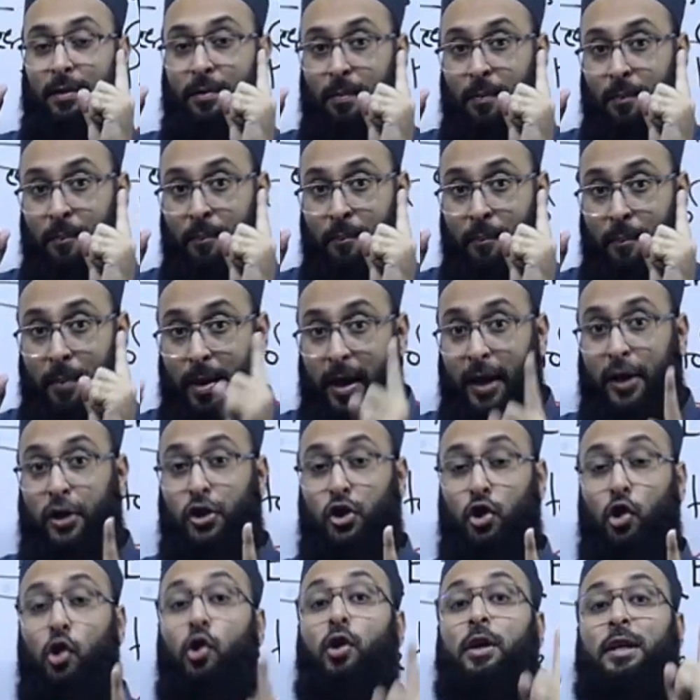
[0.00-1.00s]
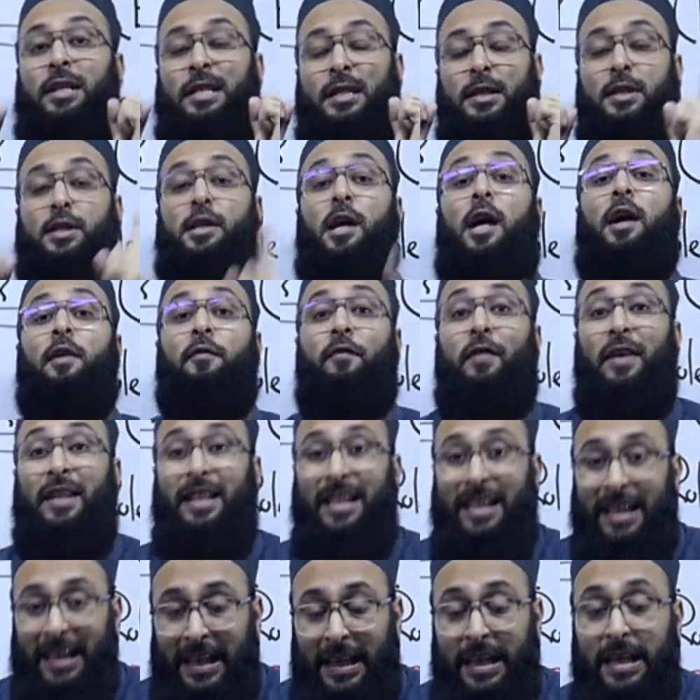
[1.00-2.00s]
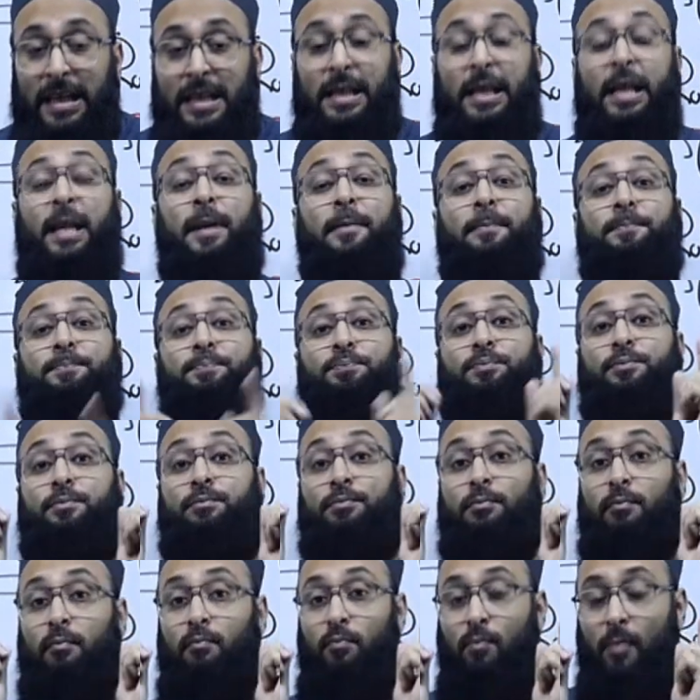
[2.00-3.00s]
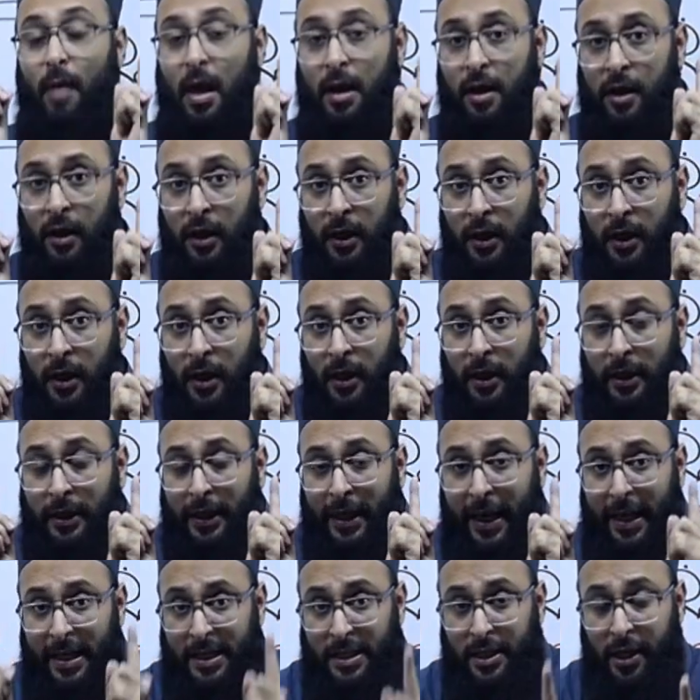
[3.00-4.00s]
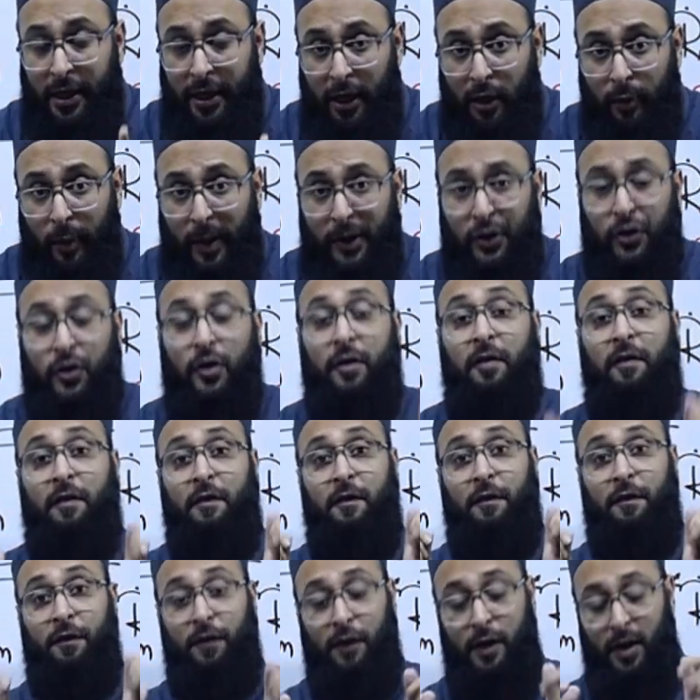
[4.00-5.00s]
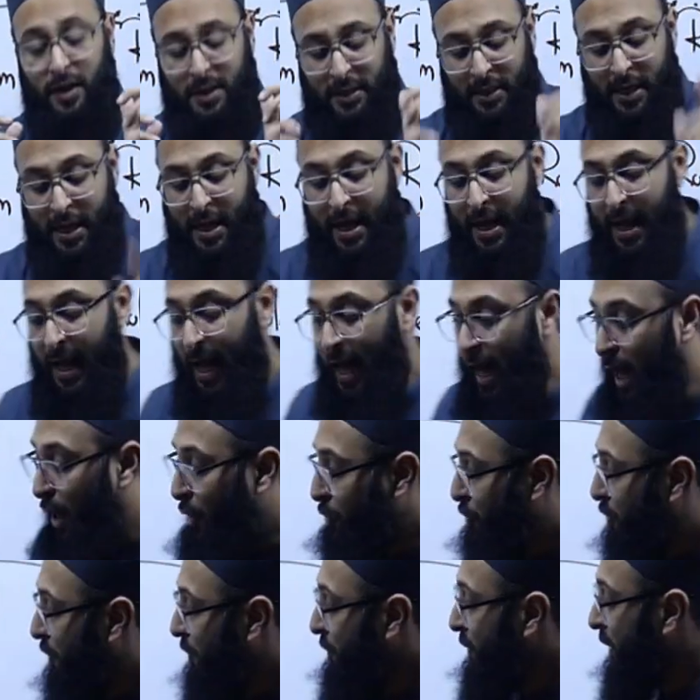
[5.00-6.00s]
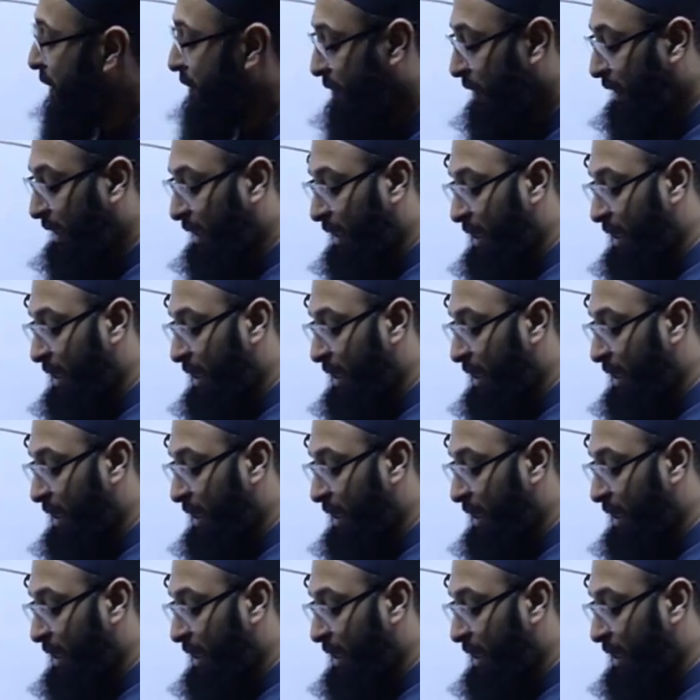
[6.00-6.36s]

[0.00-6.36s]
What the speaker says: make sure start with easy case study question first. Out of the 3,